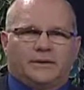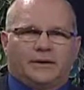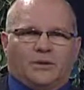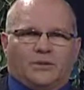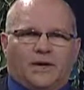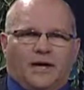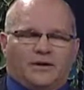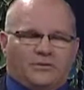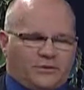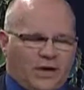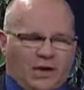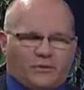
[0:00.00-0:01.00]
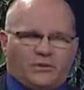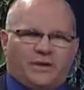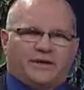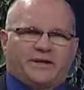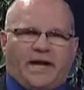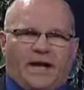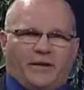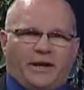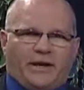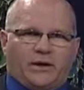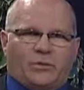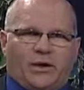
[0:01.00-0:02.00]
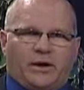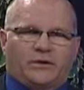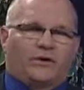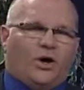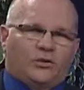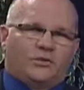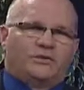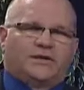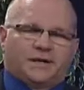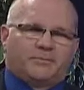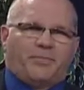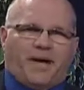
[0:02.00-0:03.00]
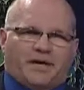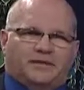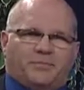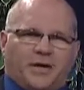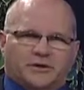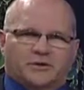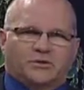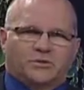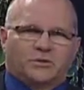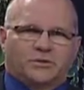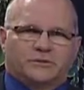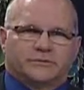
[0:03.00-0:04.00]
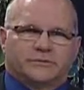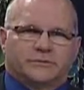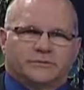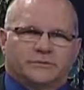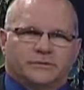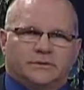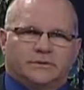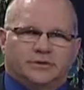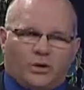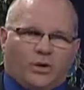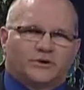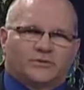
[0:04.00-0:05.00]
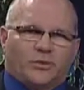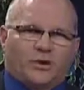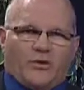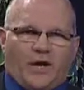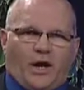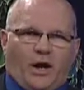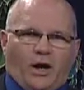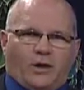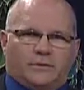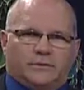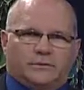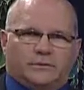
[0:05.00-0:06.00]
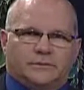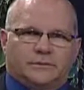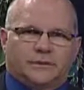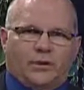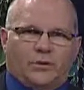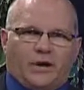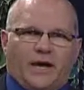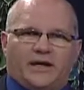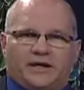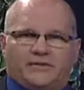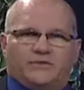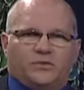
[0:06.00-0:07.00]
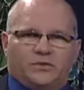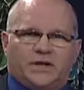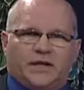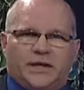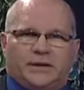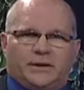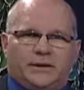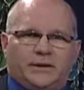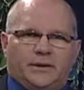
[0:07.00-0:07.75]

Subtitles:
Okay, they're not written down anywhere. No, you didn't pass special rules. Show us where they are, okay, if you did.